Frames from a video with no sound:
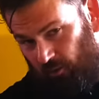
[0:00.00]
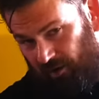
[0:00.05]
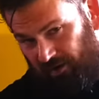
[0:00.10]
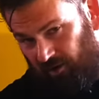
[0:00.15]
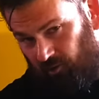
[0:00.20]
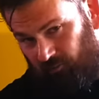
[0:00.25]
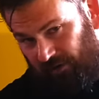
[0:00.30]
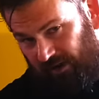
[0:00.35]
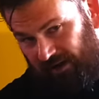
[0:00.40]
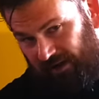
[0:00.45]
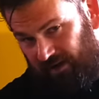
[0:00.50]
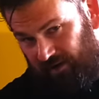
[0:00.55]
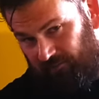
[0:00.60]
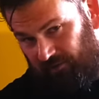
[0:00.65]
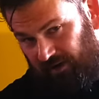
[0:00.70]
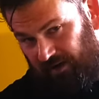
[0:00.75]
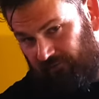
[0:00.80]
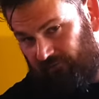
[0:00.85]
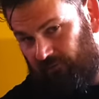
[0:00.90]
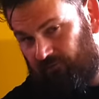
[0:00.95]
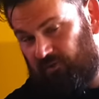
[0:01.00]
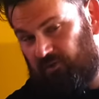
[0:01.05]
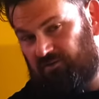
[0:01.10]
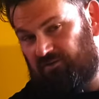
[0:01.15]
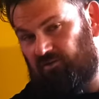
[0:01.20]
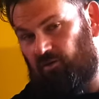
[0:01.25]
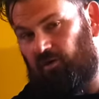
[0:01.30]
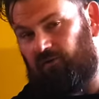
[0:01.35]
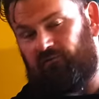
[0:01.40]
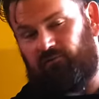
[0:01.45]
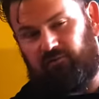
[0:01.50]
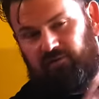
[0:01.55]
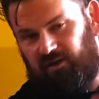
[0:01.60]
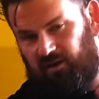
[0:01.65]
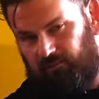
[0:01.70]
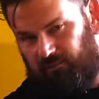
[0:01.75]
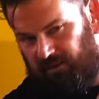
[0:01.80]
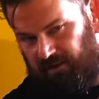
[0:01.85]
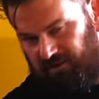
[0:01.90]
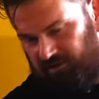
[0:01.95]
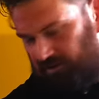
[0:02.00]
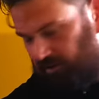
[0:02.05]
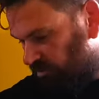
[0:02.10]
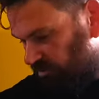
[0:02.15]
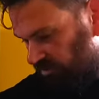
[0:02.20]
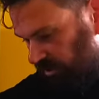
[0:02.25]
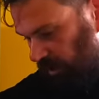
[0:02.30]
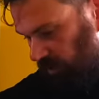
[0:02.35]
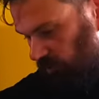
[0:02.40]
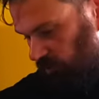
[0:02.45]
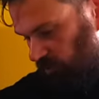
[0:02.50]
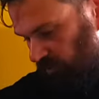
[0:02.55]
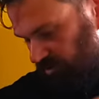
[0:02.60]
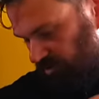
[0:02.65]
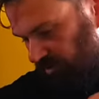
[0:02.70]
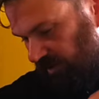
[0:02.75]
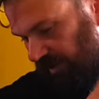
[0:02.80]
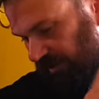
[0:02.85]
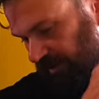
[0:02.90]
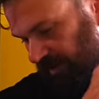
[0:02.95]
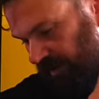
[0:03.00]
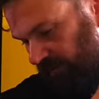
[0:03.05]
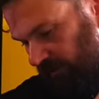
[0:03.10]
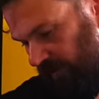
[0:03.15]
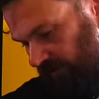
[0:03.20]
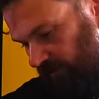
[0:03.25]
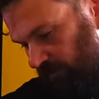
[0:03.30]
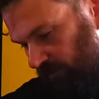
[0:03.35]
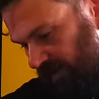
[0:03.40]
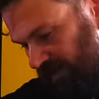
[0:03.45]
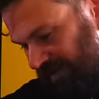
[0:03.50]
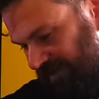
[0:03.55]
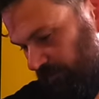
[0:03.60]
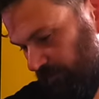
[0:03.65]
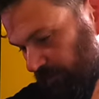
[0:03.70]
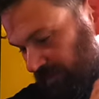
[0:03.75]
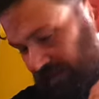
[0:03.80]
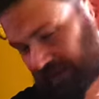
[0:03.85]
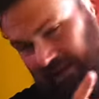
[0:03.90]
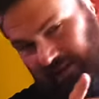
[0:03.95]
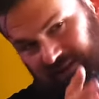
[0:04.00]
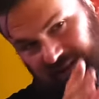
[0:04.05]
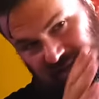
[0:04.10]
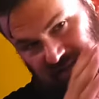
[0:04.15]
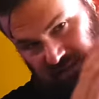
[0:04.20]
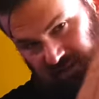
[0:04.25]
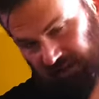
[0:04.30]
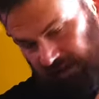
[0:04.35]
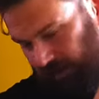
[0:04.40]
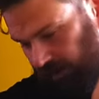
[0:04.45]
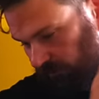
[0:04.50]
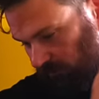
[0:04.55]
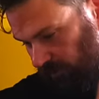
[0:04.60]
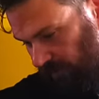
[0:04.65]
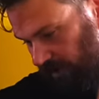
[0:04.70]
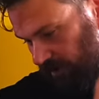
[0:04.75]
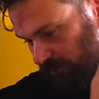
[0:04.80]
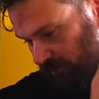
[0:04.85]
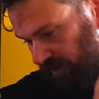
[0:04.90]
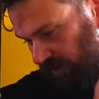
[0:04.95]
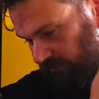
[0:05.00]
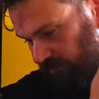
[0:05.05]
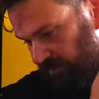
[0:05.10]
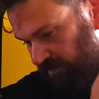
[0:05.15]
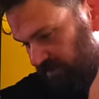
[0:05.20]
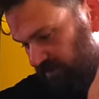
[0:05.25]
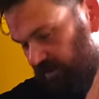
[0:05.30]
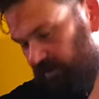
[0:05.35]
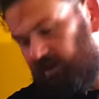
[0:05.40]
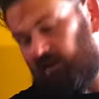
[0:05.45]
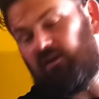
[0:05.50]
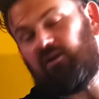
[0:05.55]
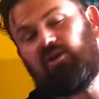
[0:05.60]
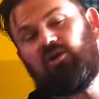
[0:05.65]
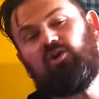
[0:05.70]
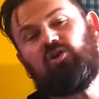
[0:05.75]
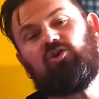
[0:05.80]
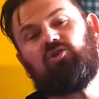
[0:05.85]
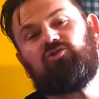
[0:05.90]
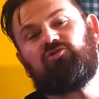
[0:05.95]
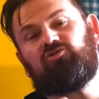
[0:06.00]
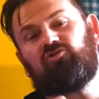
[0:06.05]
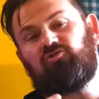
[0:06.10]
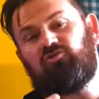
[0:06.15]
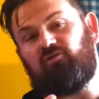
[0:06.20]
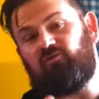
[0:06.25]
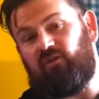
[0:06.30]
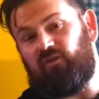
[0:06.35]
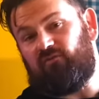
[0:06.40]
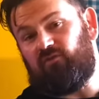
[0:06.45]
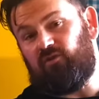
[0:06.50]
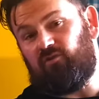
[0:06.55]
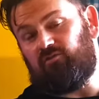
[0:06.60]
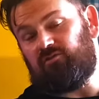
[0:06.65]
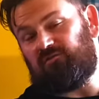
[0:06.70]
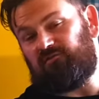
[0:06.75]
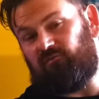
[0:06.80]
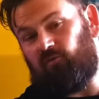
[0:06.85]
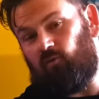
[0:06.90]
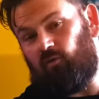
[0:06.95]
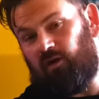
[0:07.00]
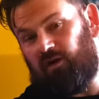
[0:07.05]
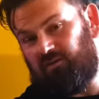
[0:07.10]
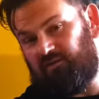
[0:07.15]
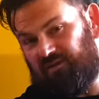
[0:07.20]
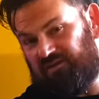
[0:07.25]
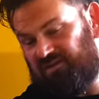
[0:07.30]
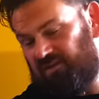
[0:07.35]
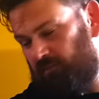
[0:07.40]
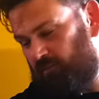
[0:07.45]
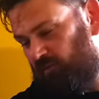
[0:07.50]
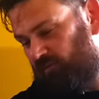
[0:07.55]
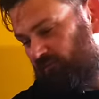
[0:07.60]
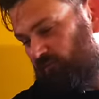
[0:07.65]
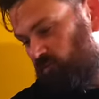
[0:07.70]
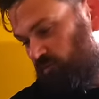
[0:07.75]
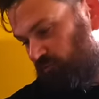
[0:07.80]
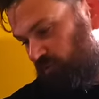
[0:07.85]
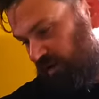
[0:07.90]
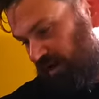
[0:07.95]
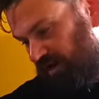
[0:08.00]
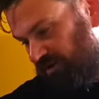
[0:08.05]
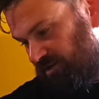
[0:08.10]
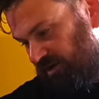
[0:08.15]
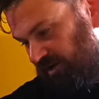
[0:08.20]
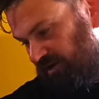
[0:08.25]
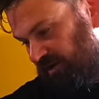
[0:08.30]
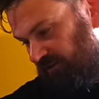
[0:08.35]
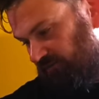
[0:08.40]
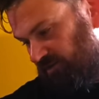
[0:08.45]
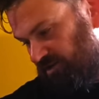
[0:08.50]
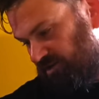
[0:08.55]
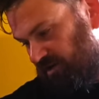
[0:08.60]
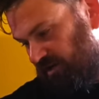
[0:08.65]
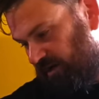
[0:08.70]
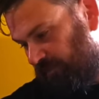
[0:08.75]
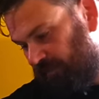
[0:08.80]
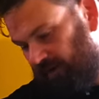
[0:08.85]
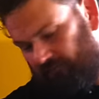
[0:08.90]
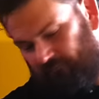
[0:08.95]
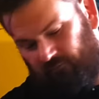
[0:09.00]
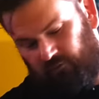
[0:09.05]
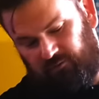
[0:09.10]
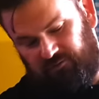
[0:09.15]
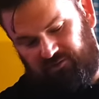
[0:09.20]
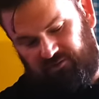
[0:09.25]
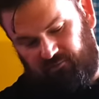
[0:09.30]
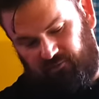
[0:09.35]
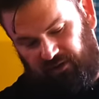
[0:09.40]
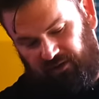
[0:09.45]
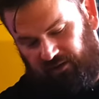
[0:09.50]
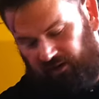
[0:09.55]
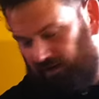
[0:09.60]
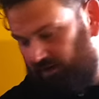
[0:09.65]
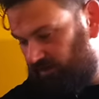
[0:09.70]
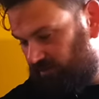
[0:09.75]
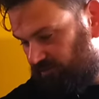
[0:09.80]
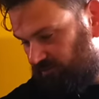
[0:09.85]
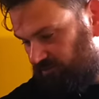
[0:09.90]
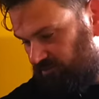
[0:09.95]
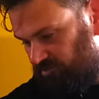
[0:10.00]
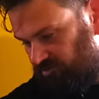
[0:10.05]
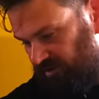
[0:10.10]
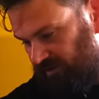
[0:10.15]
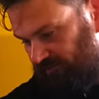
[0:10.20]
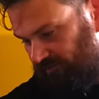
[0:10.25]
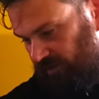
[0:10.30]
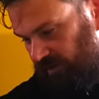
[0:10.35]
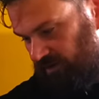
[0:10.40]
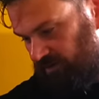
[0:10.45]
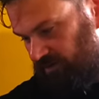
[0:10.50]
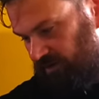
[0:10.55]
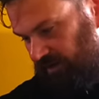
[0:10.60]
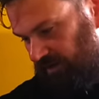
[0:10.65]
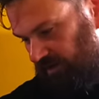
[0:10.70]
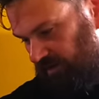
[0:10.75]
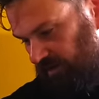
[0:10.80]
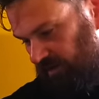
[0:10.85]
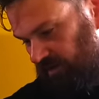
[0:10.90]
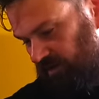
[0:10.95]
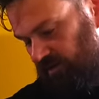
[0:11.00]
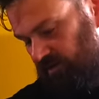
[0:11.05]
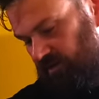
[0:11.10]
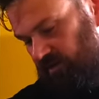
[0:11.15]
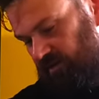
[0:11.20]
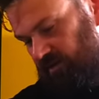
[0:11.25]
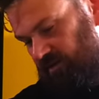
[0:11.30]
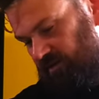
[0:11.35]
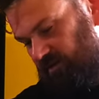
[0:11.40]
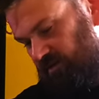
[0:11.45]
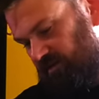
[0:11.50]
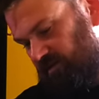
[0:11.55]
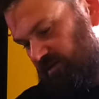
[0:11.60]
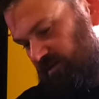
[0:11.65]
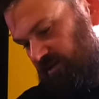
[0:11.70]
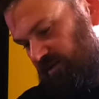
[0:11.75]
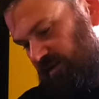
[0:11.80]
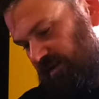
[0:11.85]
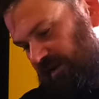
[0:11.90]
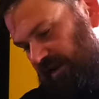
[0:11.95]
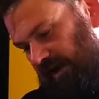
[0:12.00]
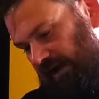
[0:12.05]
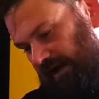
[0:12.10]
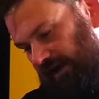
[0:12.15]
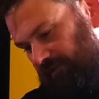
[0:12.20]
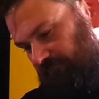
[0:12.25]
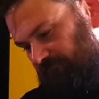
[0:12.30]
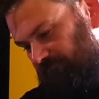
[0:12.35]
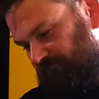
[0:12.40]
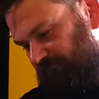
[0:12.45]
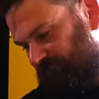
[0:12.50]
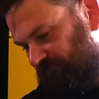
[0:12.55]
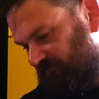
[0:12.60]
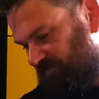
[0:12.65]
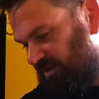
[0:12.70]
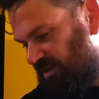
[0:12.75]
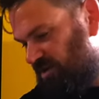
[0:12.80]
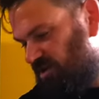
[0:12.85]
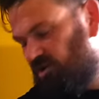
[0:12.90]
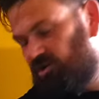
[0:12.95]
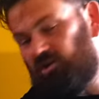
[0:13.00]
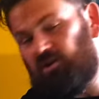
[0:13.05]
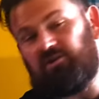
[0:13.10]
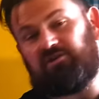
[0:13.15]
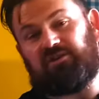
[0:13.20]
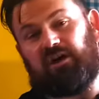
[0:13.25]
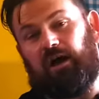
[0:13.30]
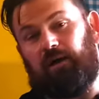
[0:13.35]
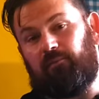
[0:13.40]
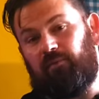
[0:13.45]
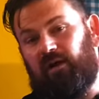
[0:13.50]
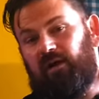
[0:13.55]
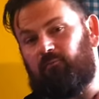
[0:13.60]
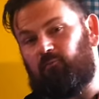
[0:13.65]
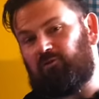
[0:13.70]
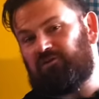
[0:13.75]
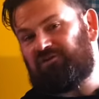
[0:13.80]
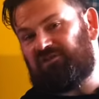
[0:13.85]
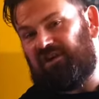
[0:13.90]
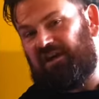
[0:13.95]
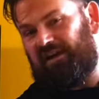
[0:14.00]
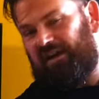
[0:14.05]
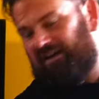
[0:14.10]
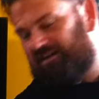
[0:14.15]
we don't make any money from those dog food companies. So would you like to give everybody the playlist link right above us here to the reviews for the Simple Food Project and Visionary Pet Foods? What do you think? Treat first, then the thing? Got it. Good job, and we'll see you